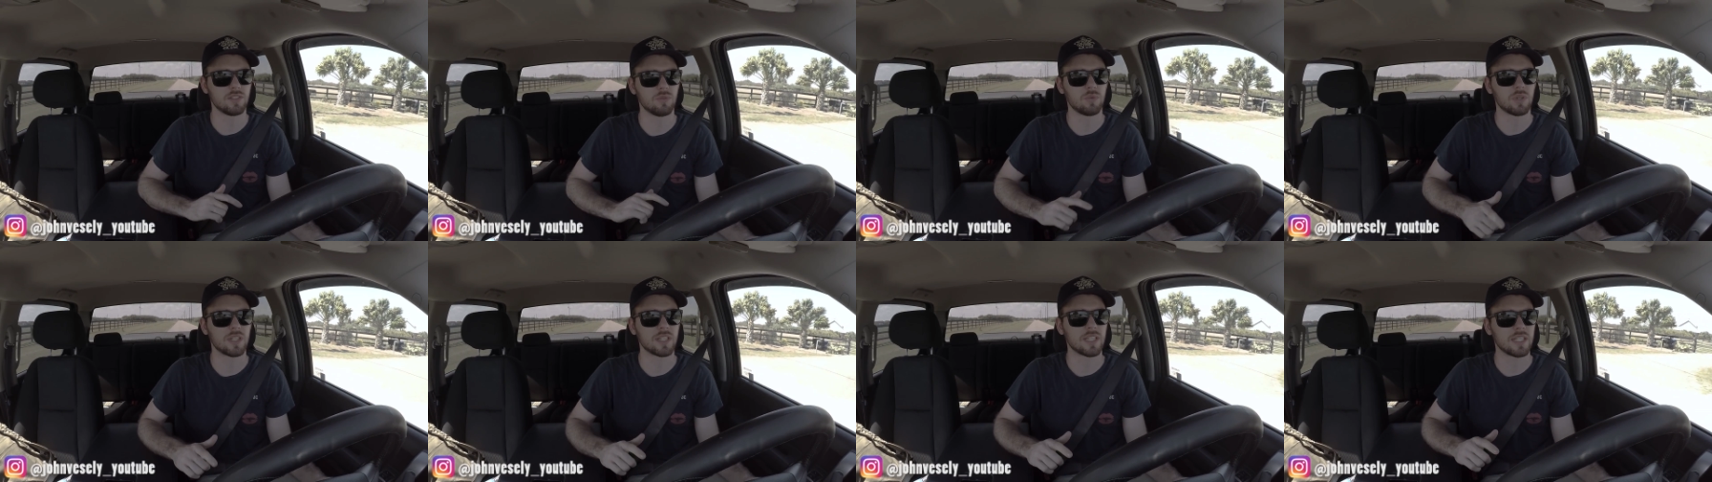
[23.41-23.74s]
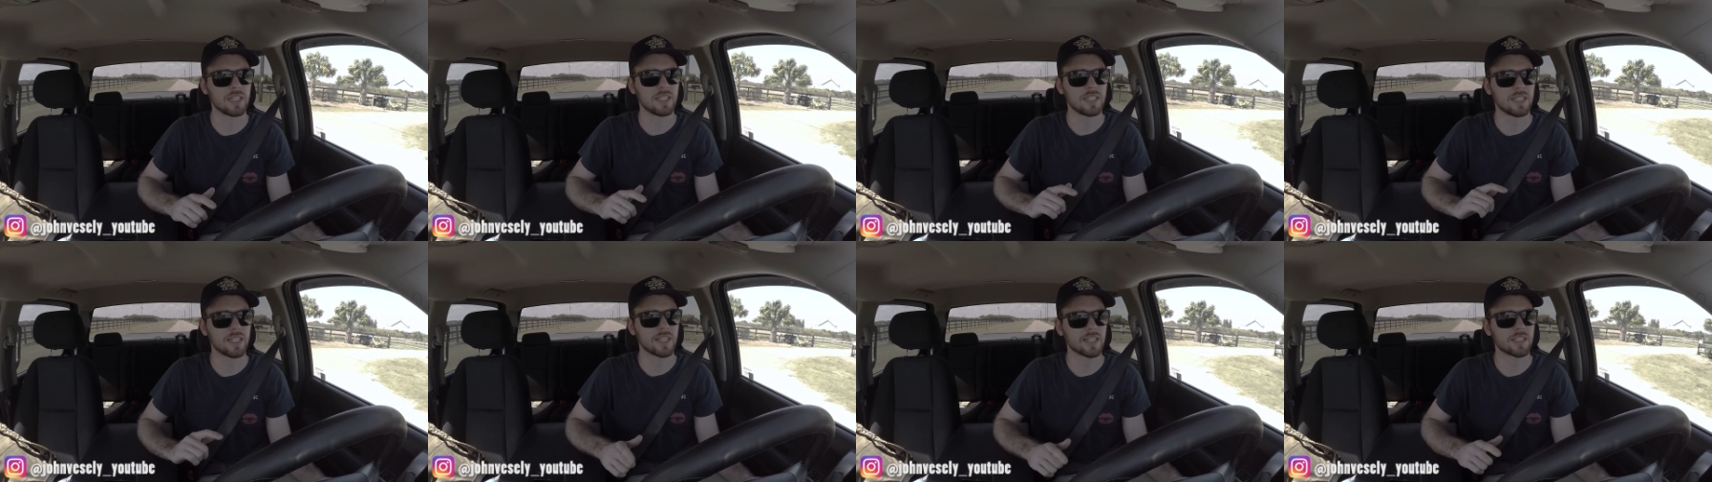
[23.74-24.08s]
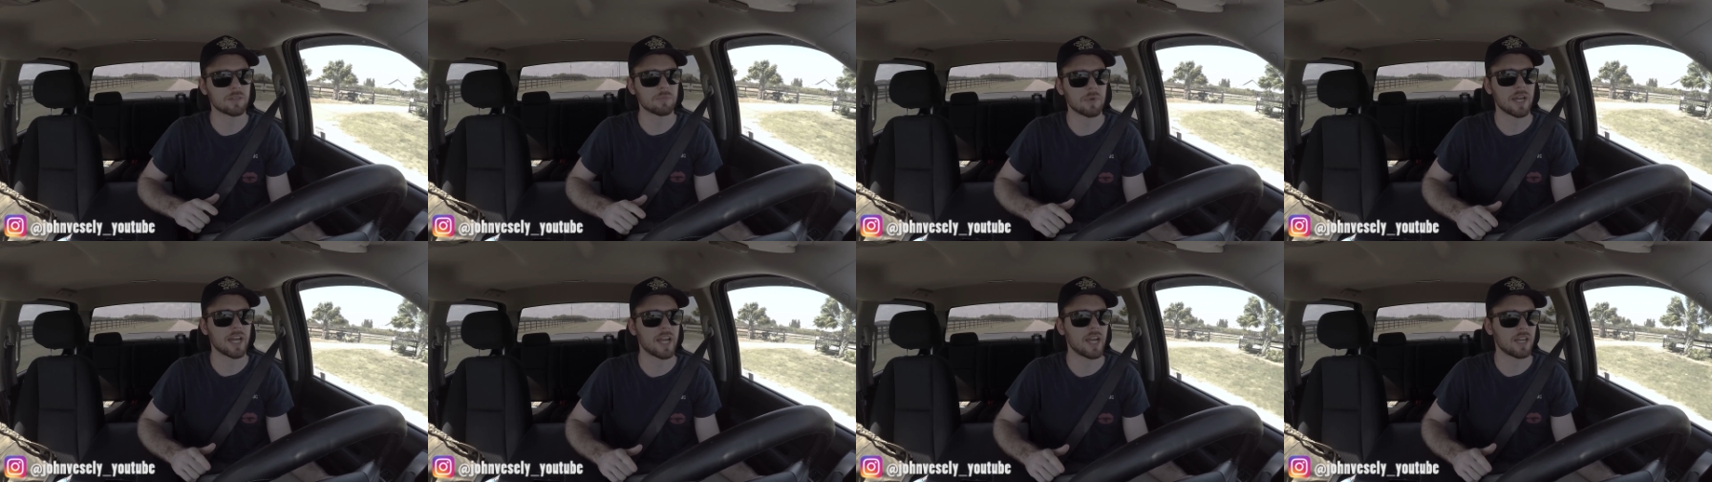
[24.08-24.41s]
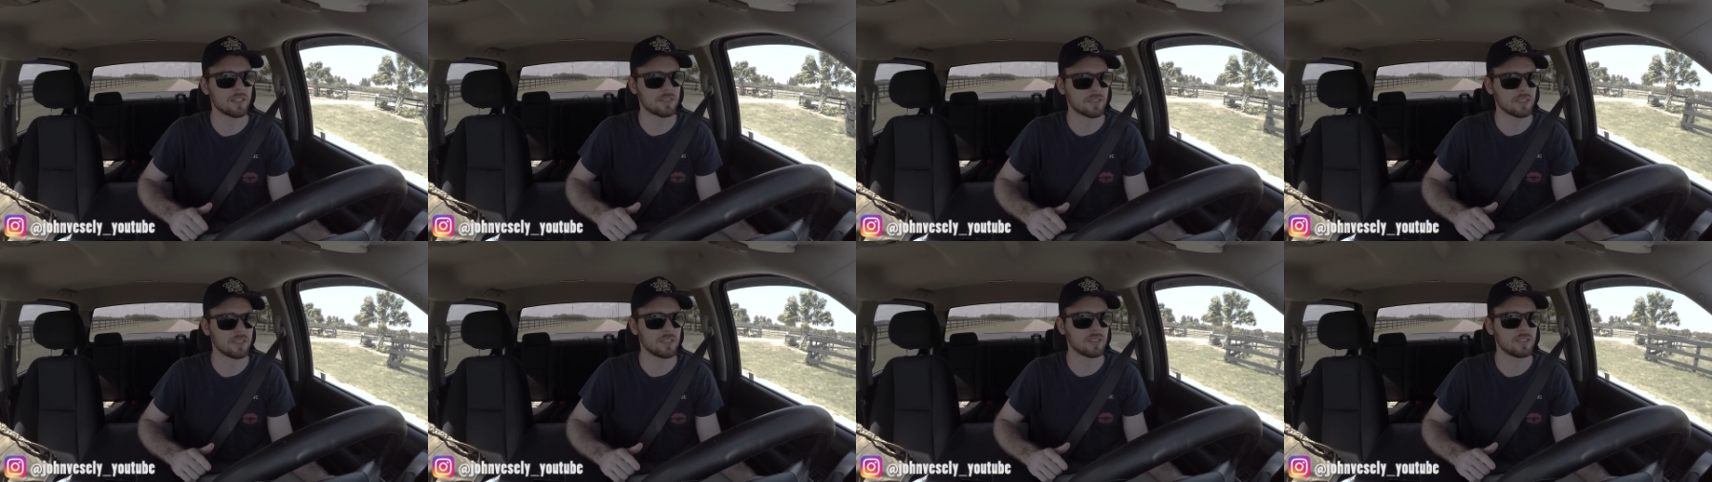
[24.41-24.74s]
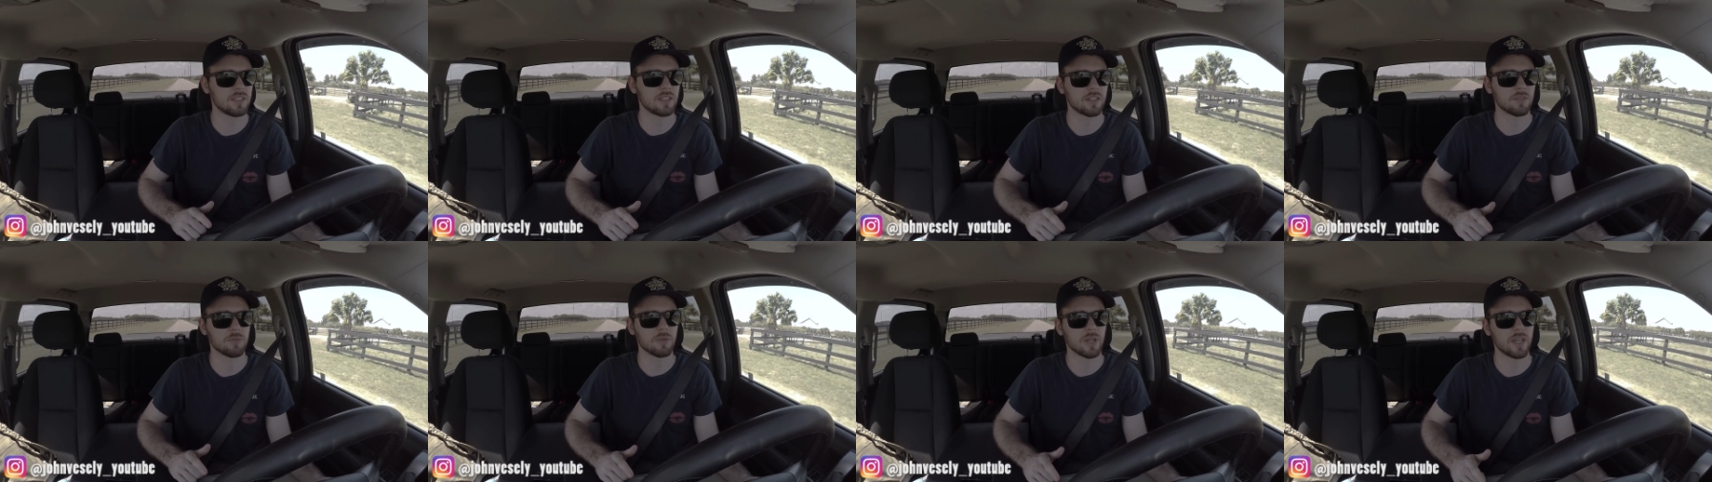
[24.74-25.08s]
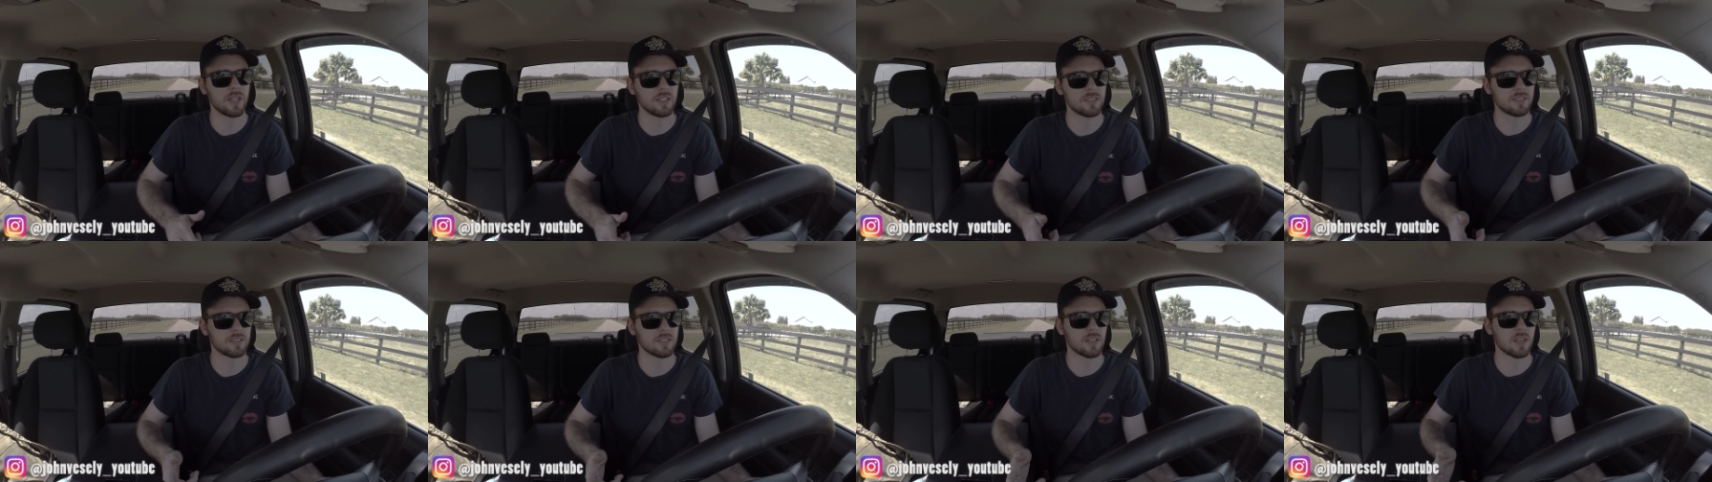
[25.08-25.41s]
the one that he kicked my ass in in a
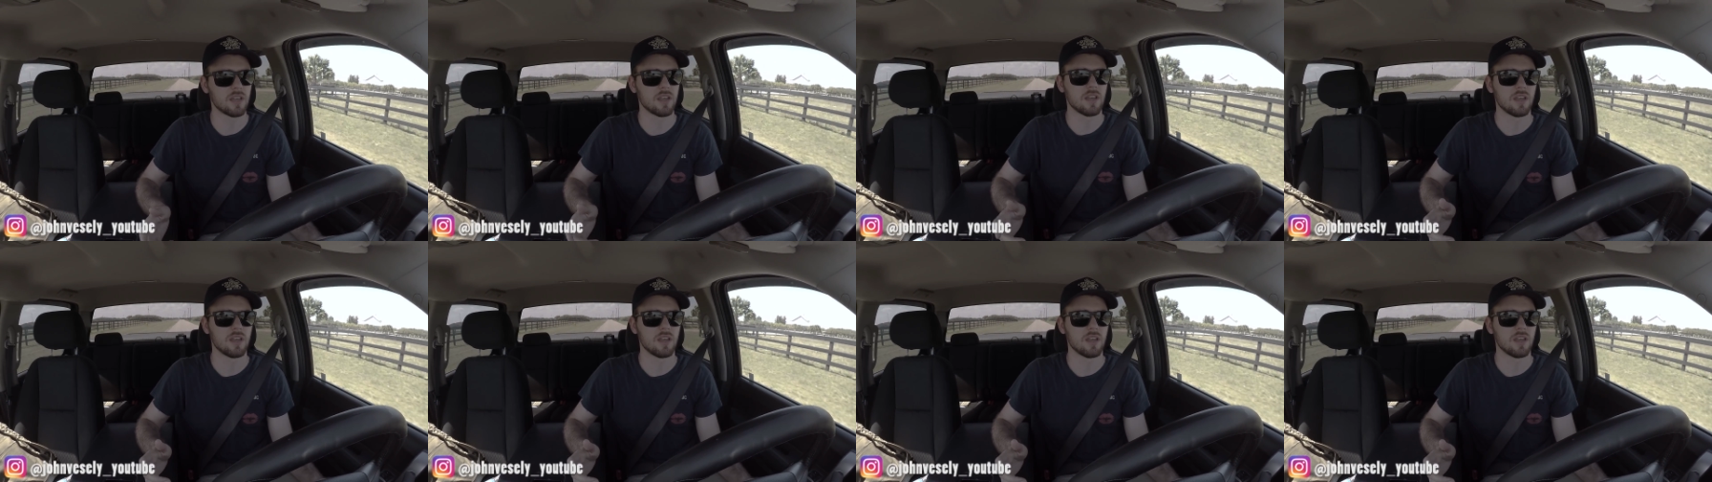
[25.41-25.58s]
race.